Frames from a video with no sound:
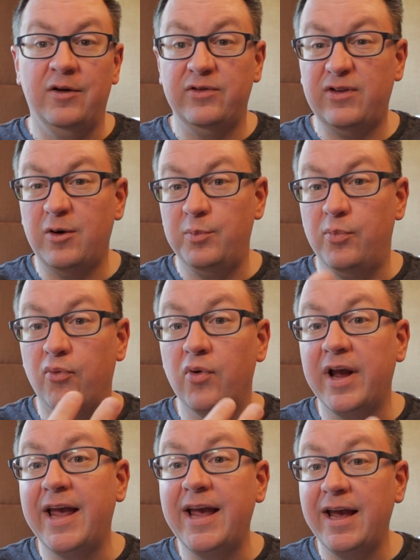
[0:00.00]
start
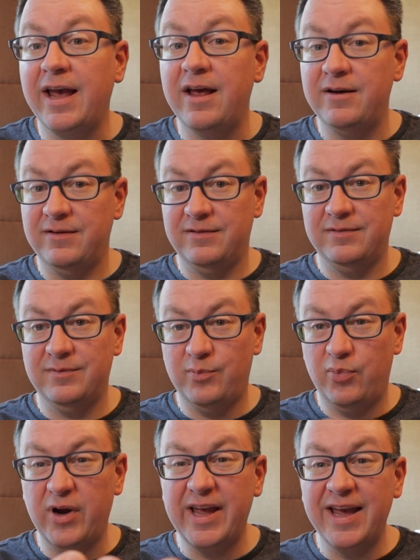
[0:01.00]
bringing it
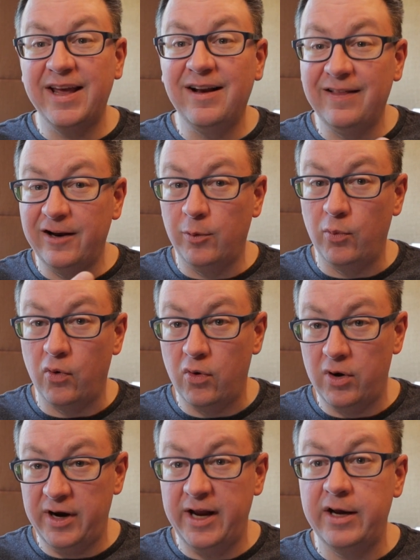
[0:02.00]
a little
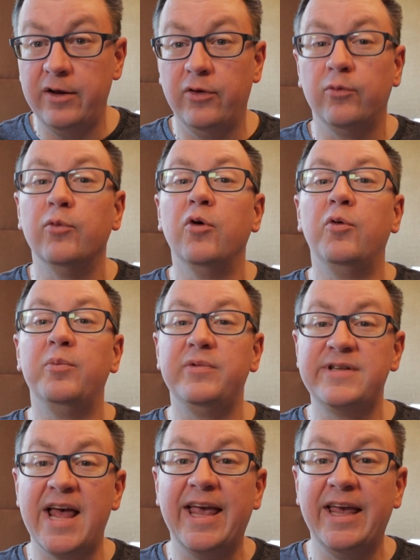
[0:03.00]
more into the room,
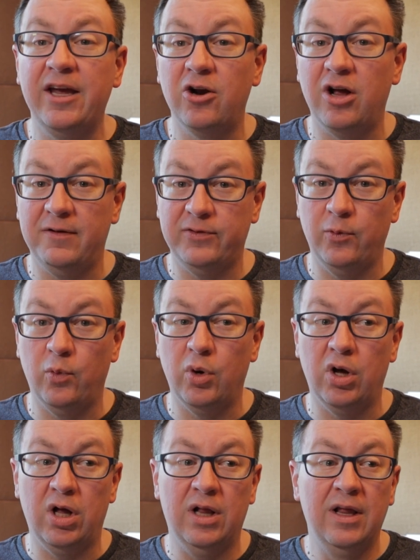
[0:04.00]
taking it off the
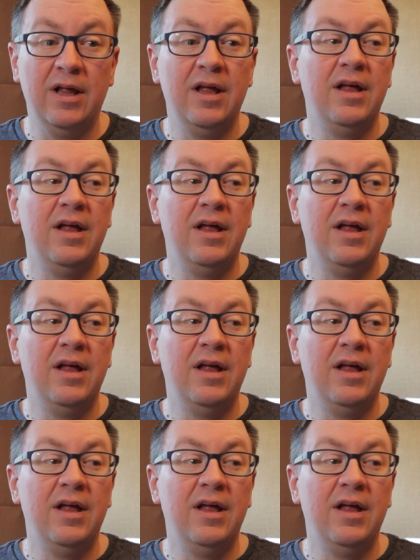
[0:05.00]
wall.